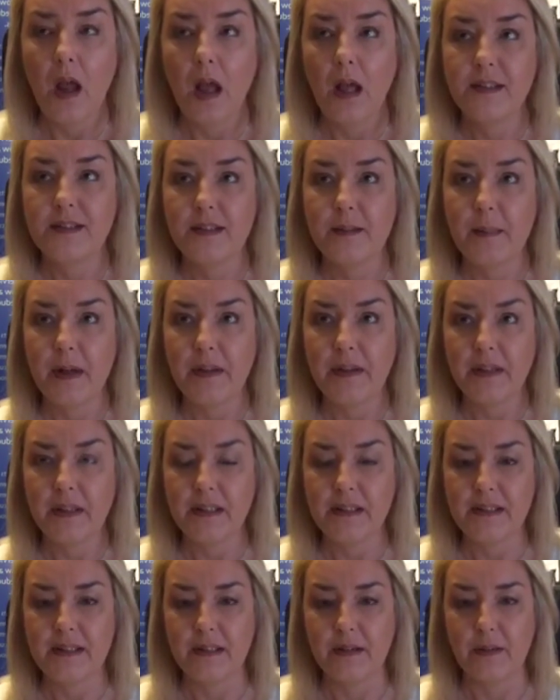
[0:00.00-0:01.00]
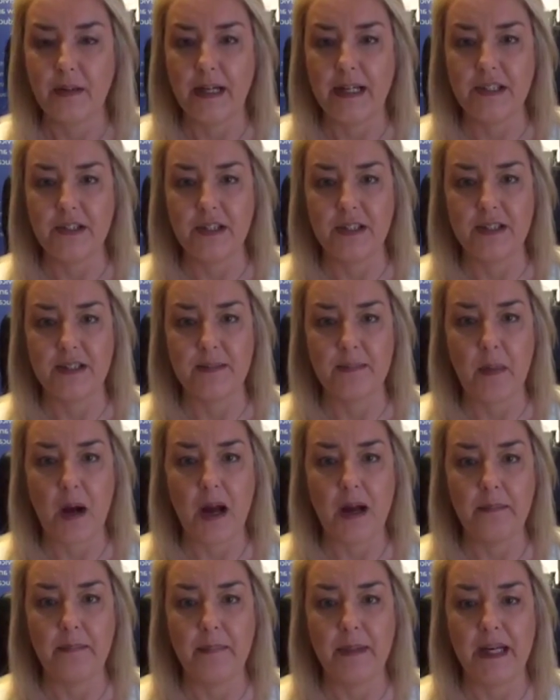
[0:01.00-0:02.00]
Some other considerations
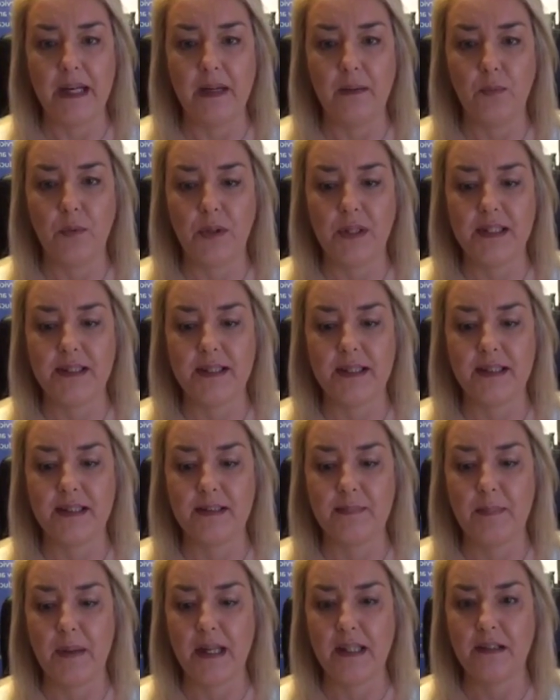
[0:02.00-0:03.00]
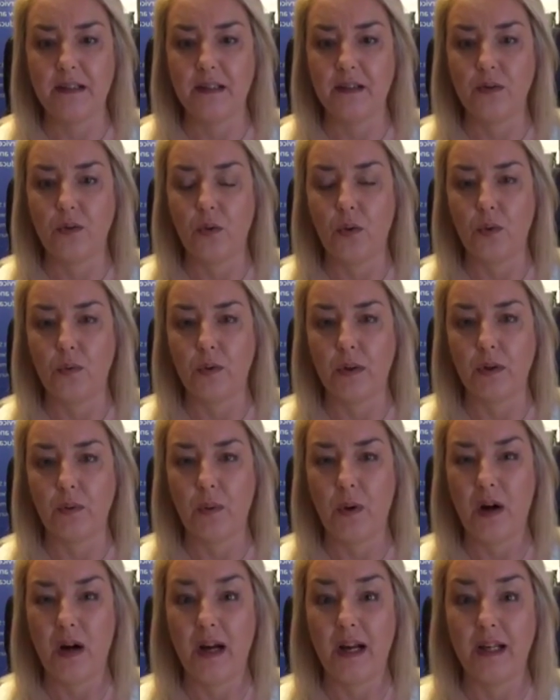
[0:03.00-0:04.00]
might be what is expected or
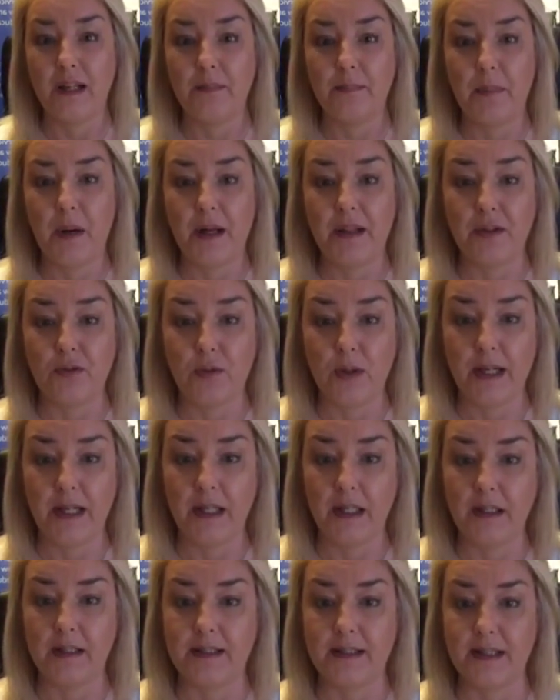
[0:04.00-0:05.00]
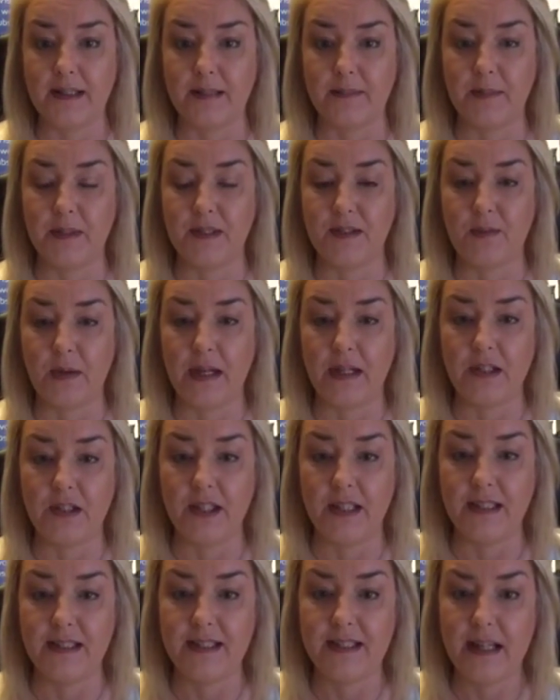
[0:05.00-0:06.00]
required by the training and assessment
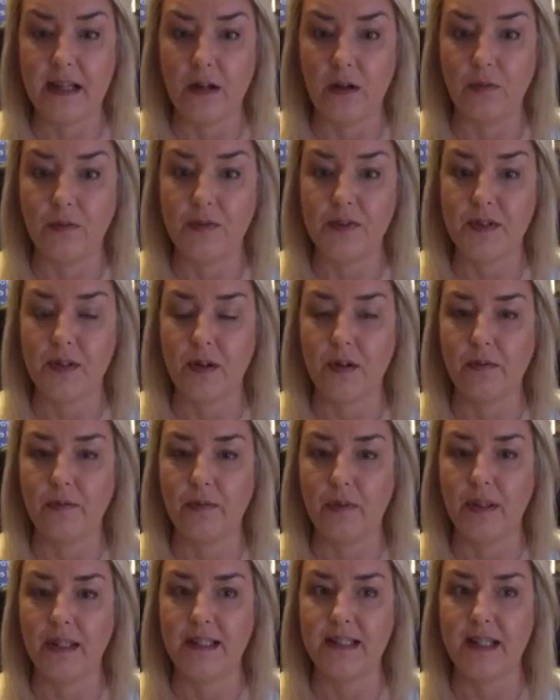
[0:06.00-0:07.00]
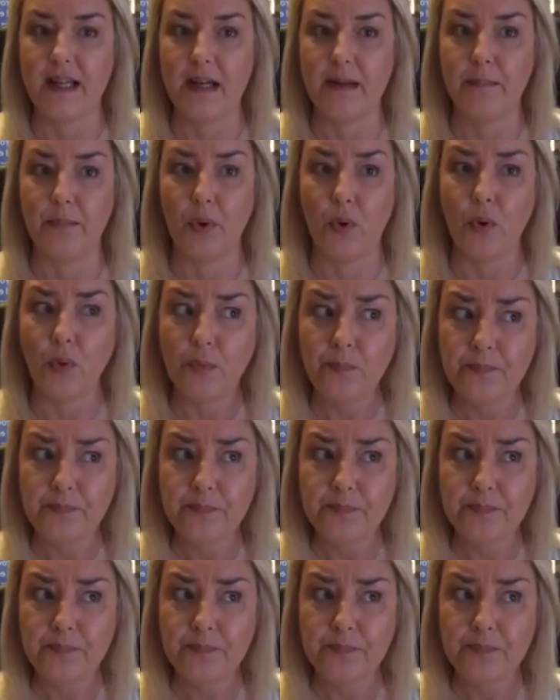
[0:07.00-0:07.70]
strategy itself. So, for example,